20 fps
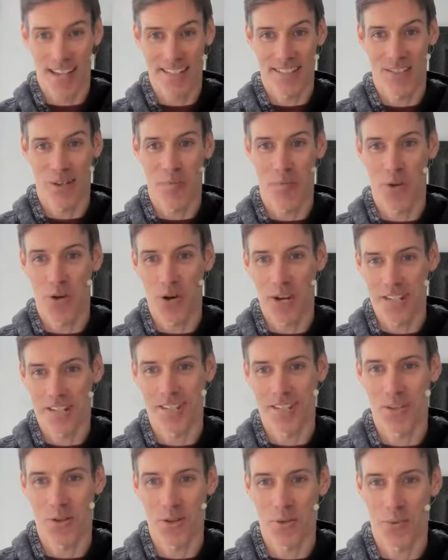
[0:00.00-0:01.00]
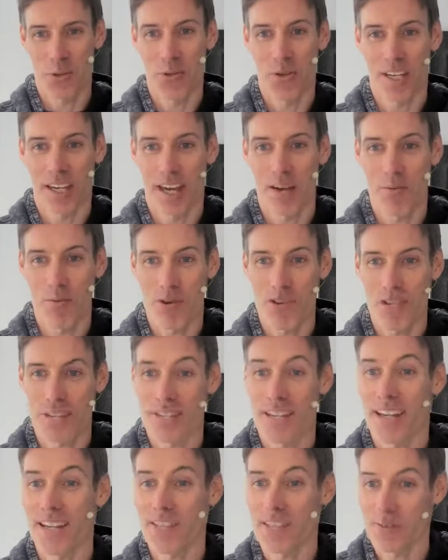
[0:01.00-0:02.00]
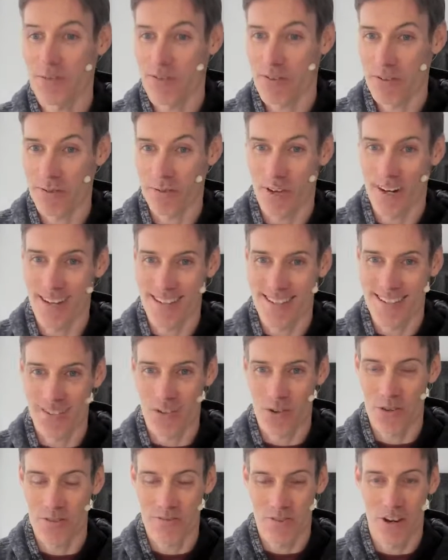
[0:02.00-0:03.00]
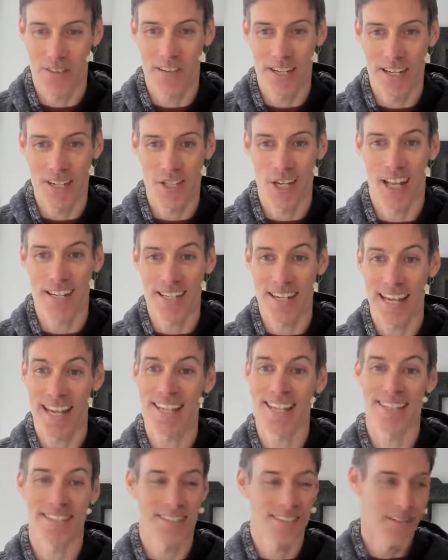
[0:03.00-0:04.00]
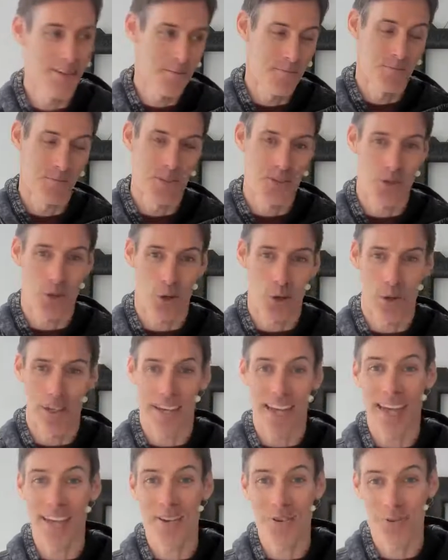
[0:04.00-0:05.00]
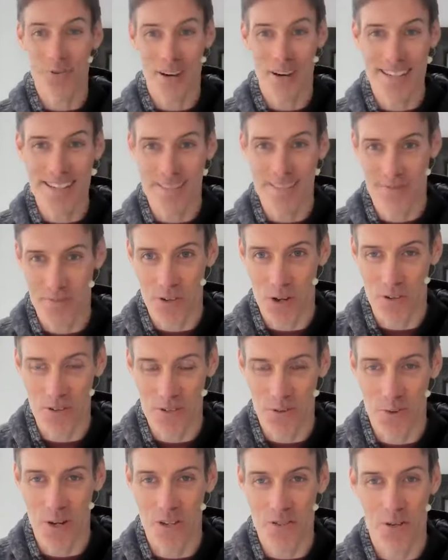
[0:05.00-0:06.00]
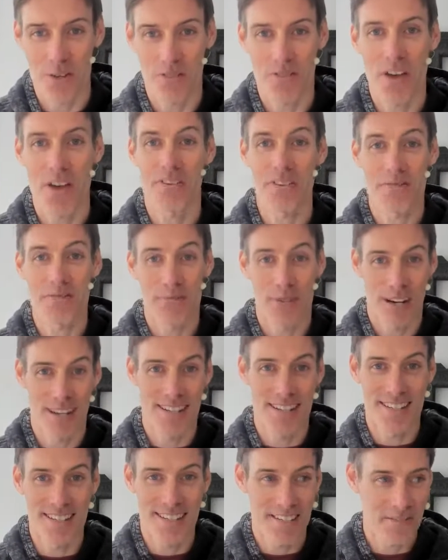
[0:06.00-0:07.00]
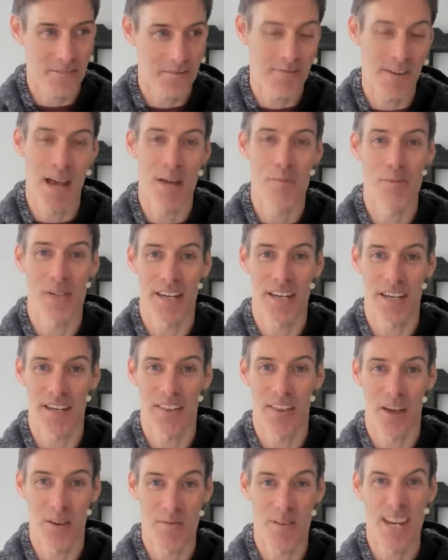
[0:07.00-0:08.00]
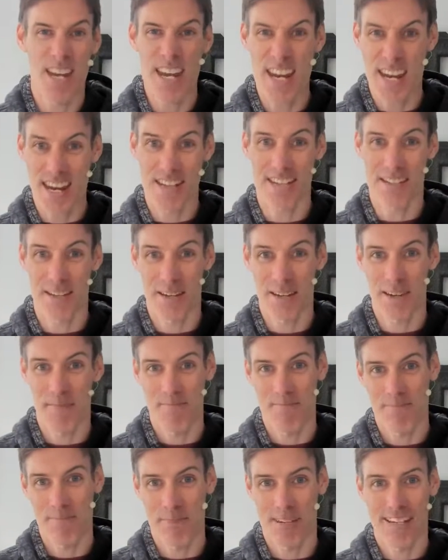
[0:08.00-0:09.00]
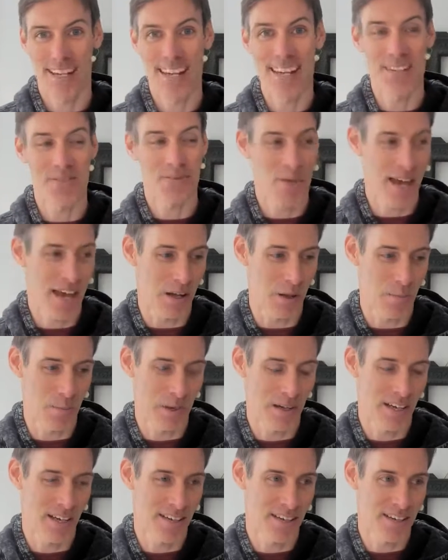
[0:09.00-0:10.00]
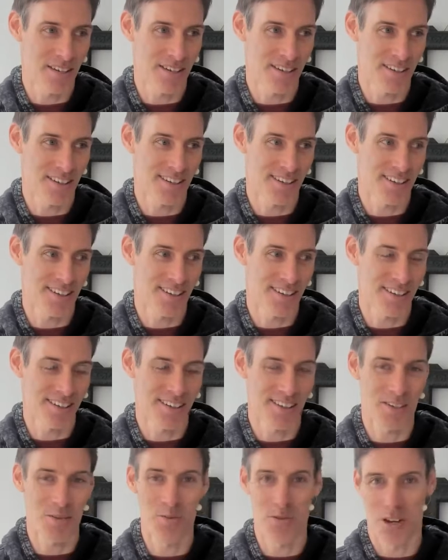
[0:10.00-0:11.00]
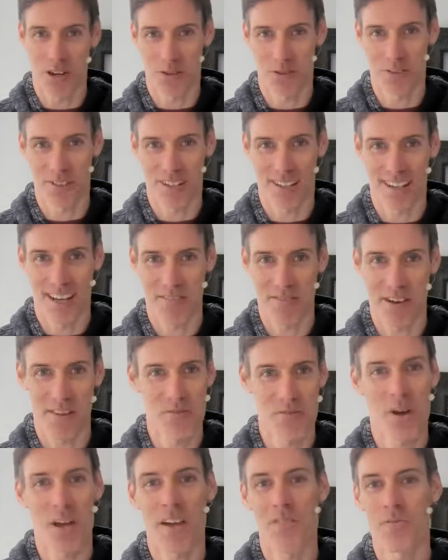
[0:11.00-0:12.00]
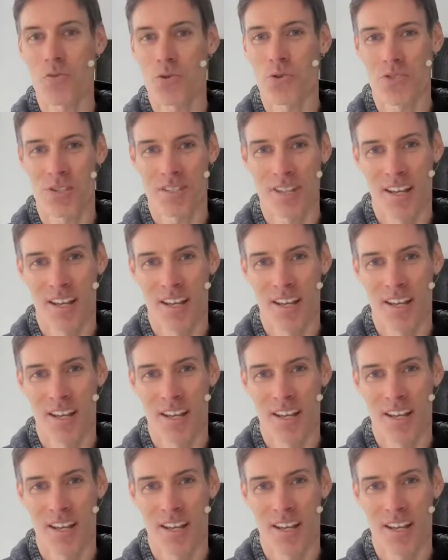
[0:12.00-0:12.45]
Bonnie's doing the boot camp and she's getting some of her friends on the 5-day challenge. Yes, so get your friends involved as well. So if you have any friends, family that need some help, and everyone,